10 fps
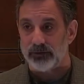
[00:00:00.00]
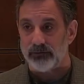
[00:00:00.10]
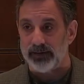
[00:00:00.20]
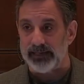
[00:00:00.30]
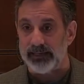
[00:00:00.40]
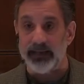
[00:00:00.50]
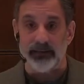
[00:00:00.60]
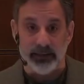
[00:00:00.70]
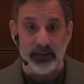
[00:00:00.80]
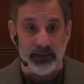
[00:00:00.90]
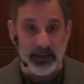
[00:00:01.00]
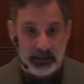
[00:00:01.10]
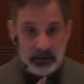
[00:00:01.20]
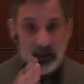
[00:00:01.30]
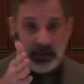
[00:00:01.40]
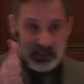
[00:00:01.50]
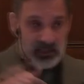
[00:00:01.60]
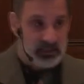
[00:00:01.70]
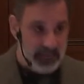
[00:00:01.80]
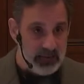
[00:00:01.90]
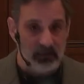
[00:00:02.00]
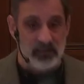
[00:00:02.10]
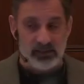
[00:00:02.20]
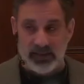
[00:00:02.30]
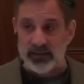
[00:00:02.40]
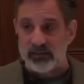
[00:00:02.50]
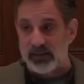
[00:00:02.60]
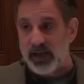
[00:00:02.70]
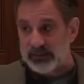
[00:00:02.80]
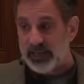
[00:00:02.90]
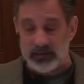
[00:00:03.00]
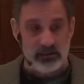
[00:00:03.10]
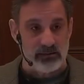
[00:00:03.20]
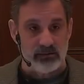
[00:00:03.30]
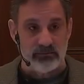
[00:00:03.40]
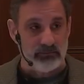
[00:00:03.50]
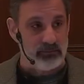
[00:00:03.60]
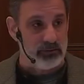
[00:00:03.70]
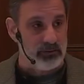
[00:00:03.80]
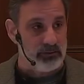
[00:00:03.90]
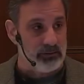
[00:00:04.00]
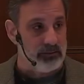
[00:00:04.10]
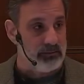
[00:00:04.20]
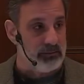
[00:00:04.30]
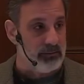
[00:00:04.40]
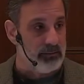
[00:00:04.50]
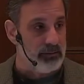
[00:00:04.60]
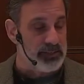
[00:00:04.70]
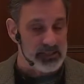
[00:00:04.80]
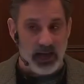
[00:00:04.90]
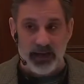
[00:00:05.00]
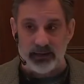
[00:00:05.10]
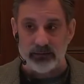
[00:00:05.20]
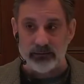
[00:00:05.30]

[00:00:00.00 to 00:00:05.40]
All right? And in an extended sense, yes, the Messiah.